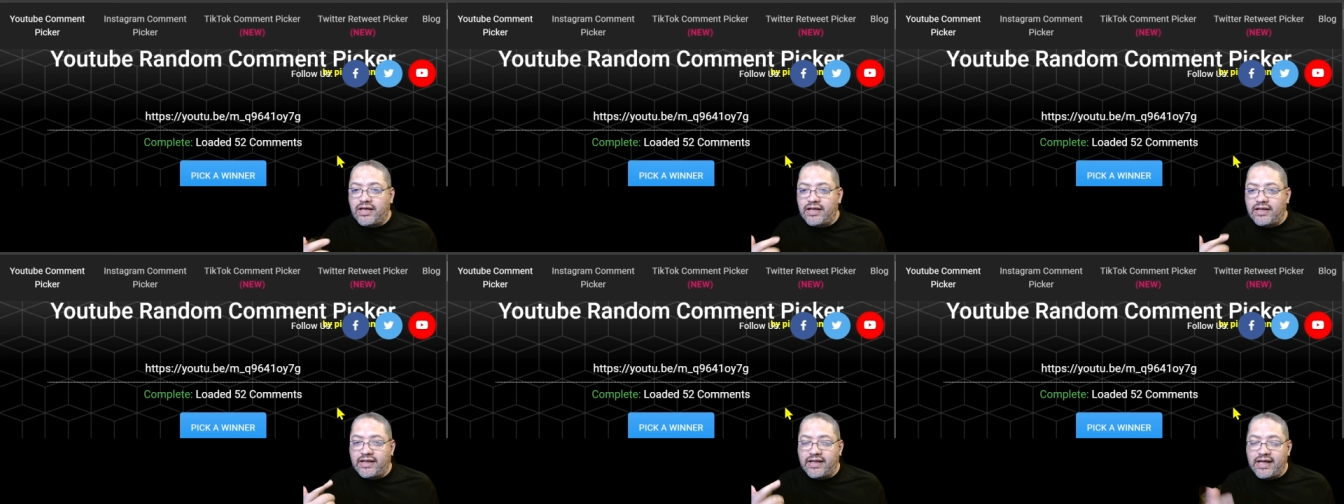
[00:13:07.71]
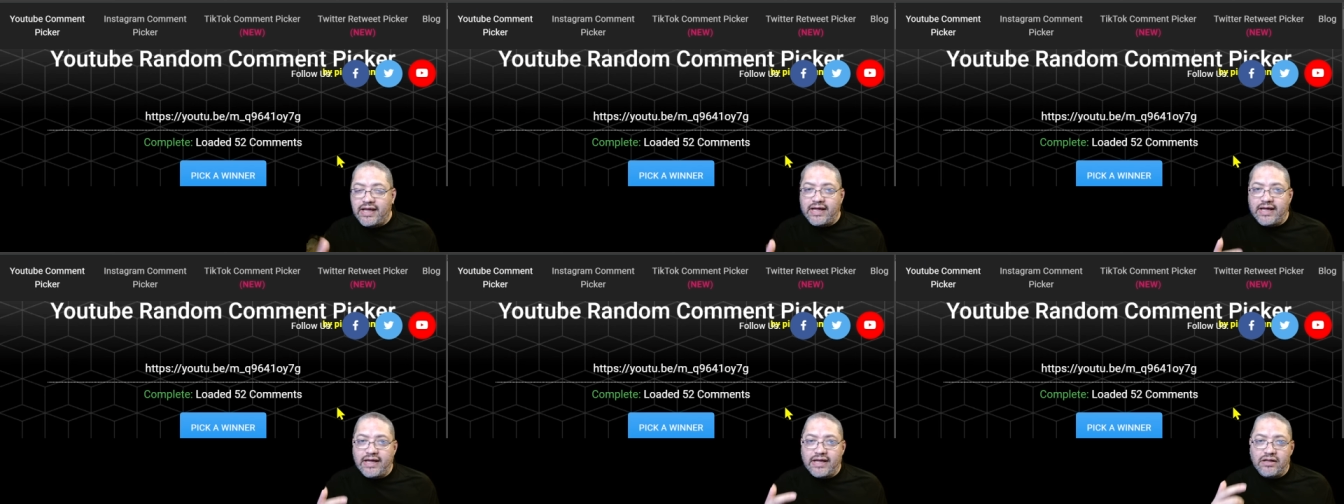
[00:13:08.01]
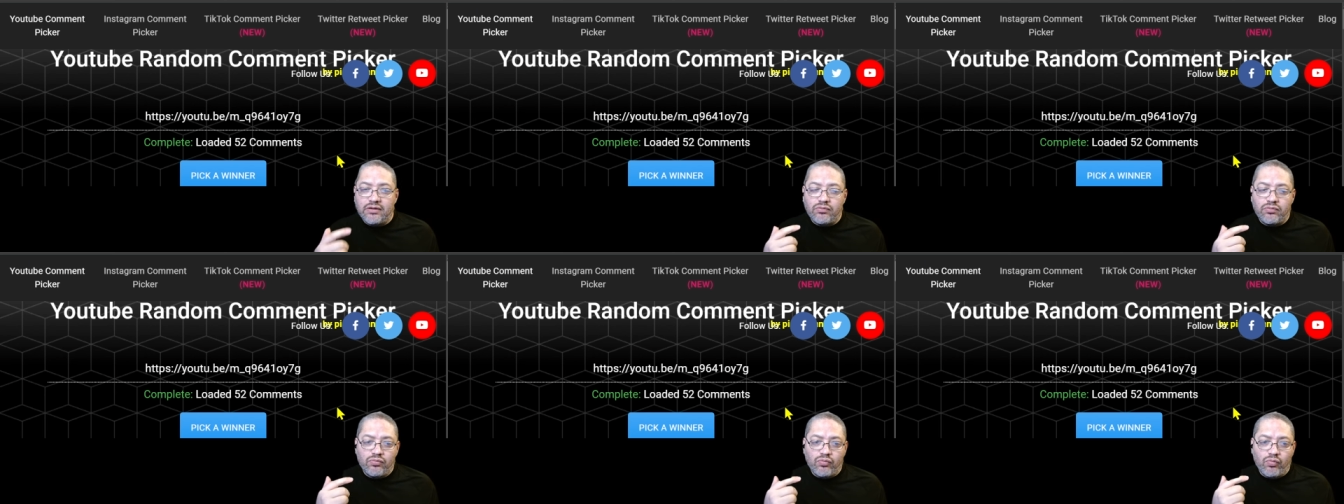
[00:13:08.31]
And
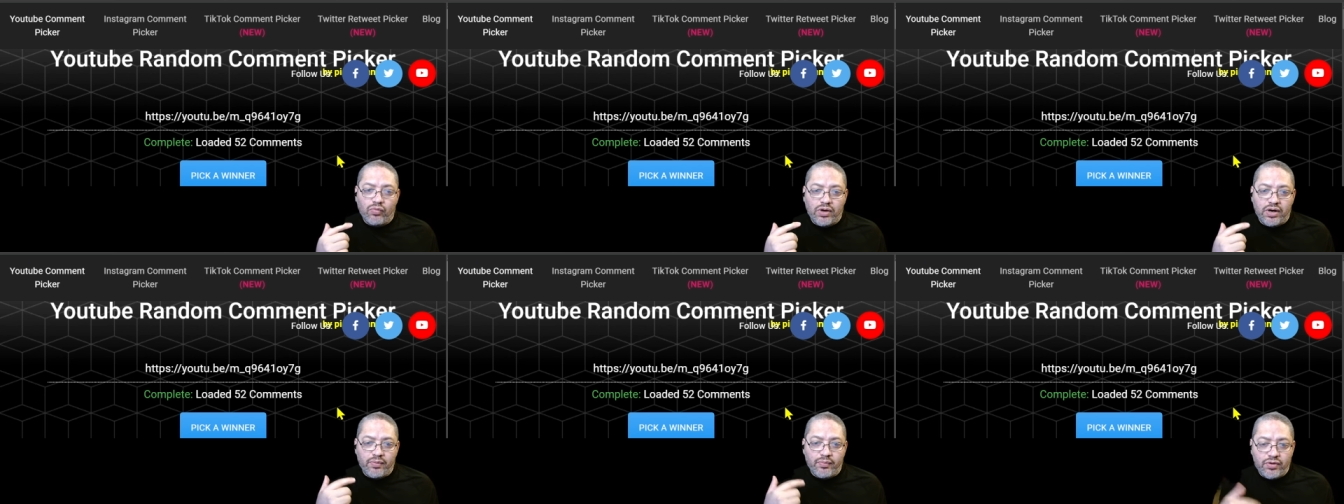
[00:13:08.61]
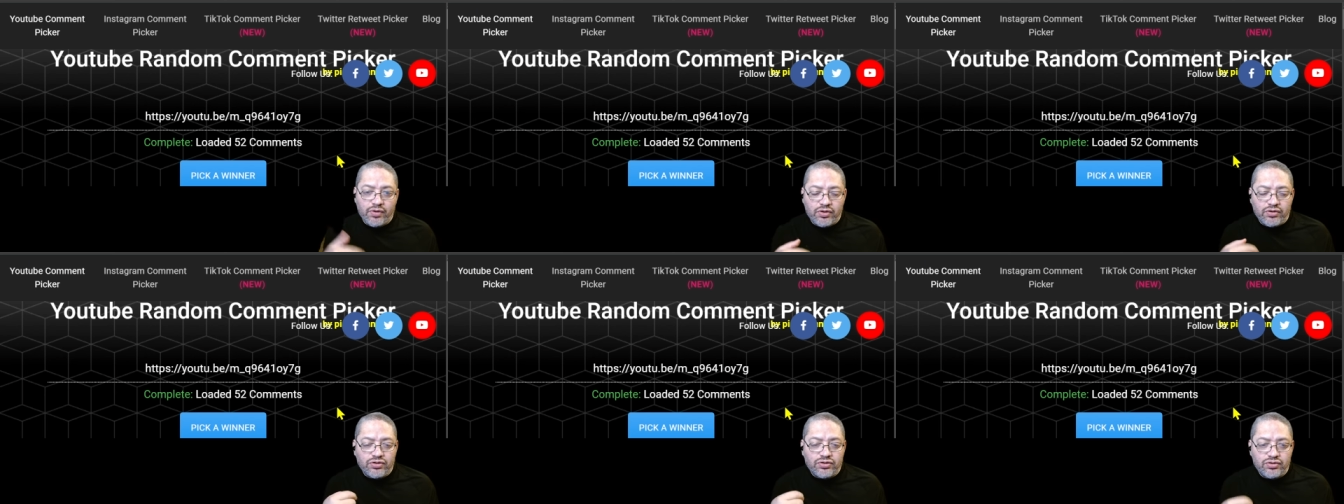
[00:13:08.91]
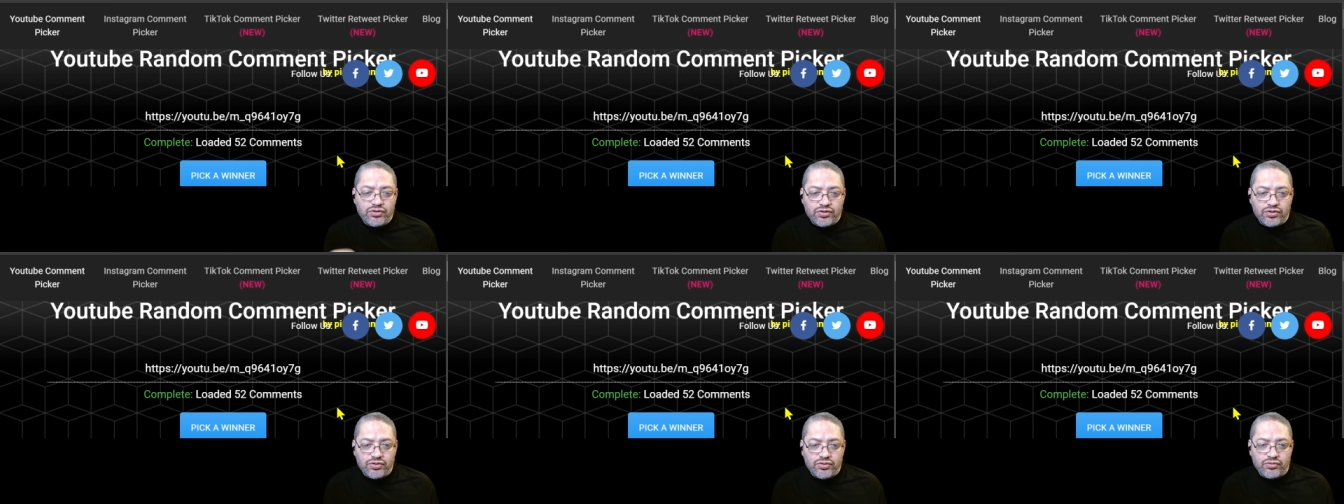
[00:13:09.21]
then what I'm going
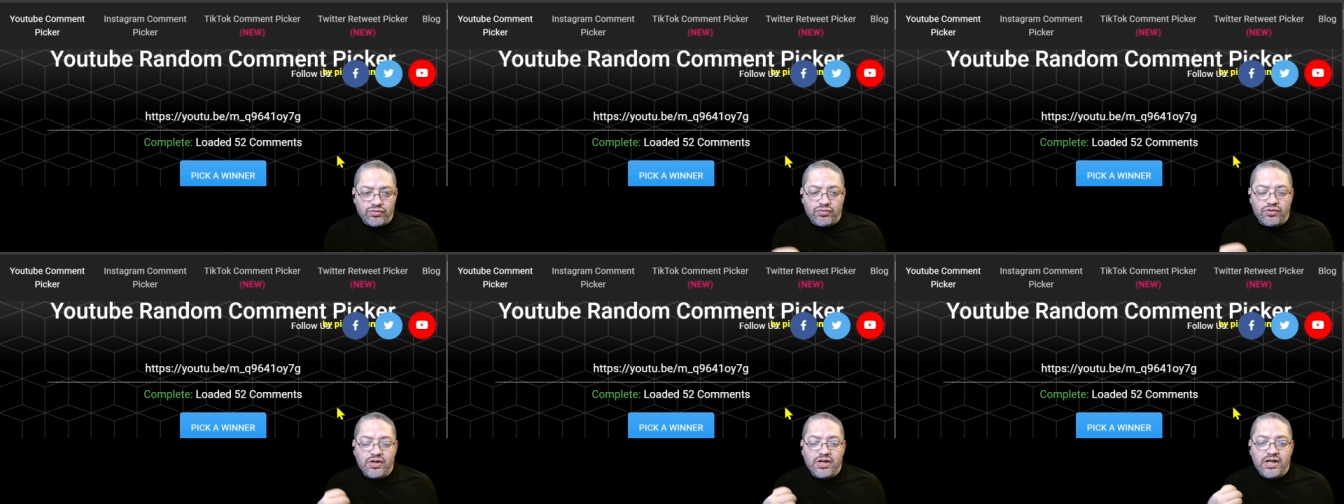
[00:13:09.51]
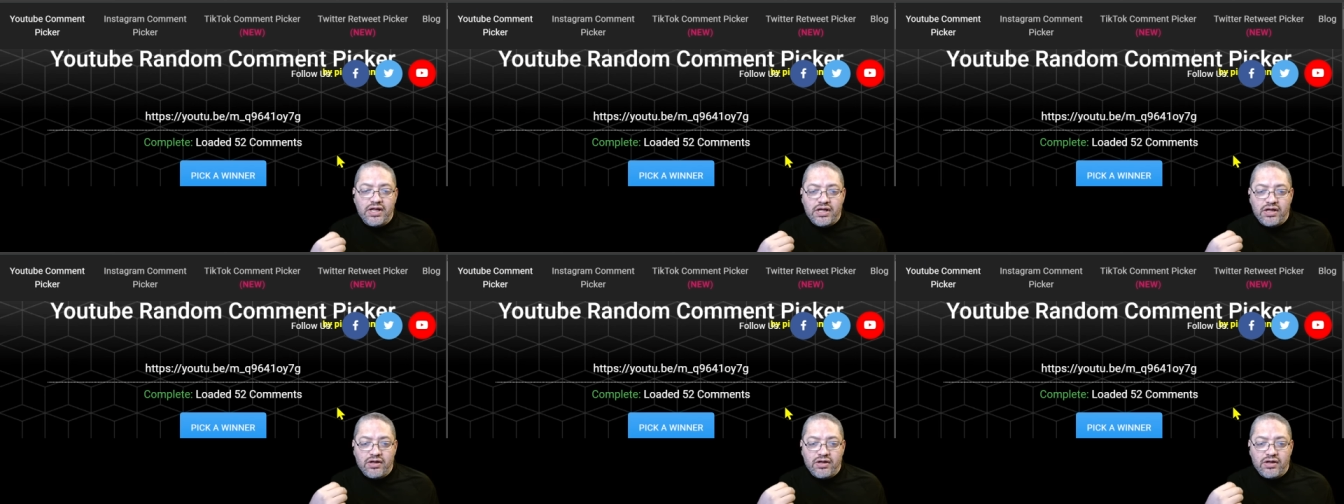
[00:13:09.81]
to do